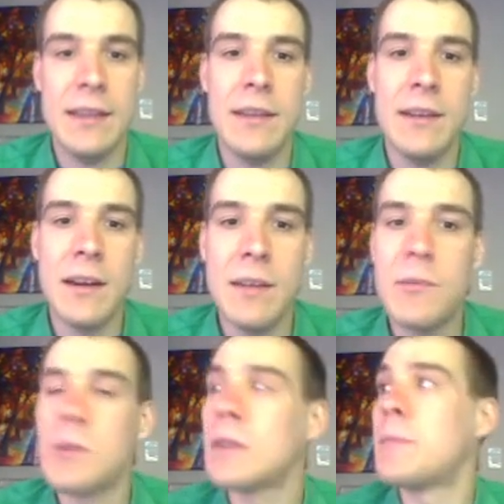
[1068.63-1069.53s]
the
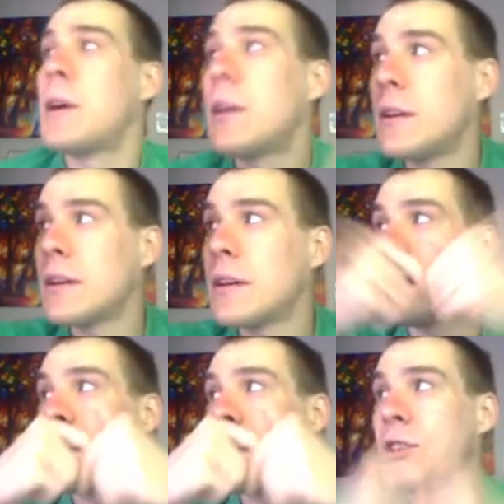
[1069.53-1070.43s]
non-polar part all
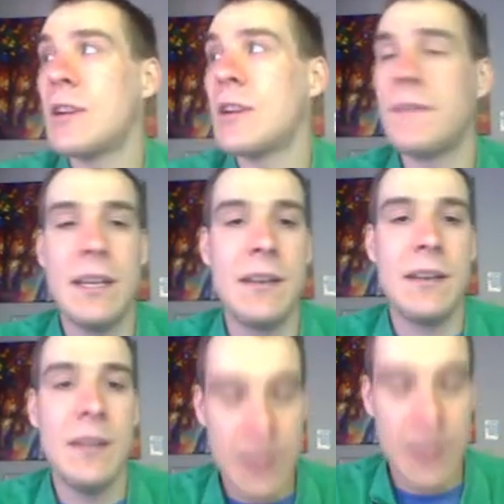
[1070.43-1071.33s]
kind of gets shoved
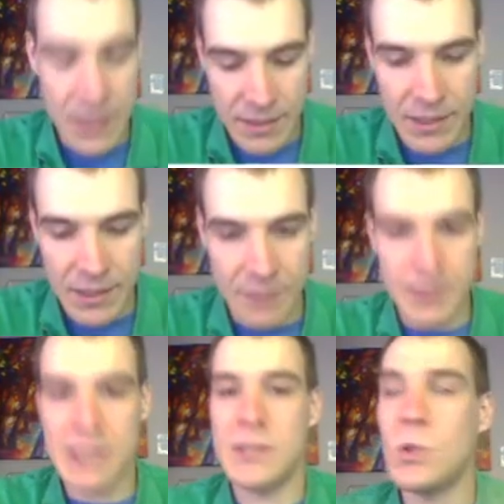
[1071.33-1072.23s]
in to the middle
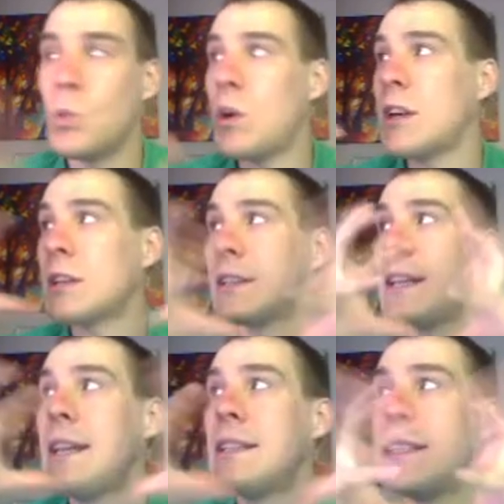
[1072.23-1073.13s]
because the water
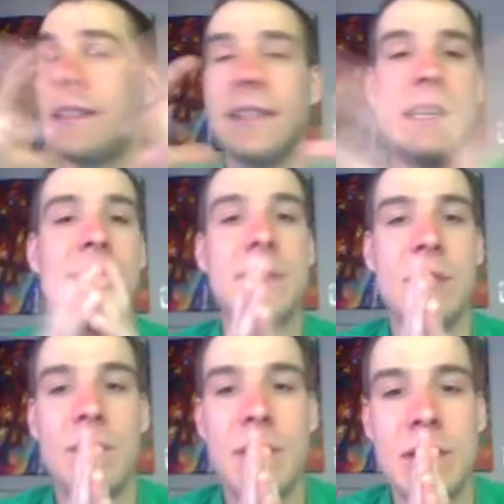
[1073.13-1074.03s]
likes itself
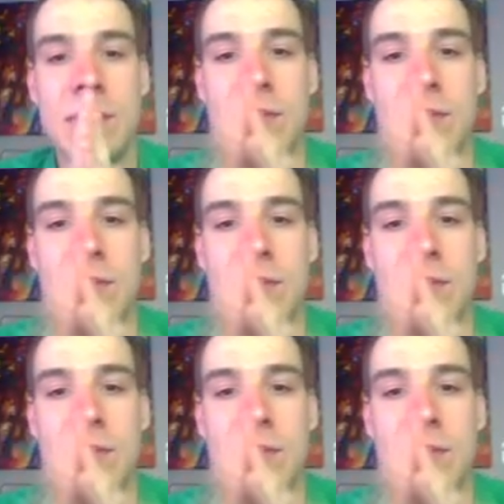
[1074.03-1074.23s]
so much.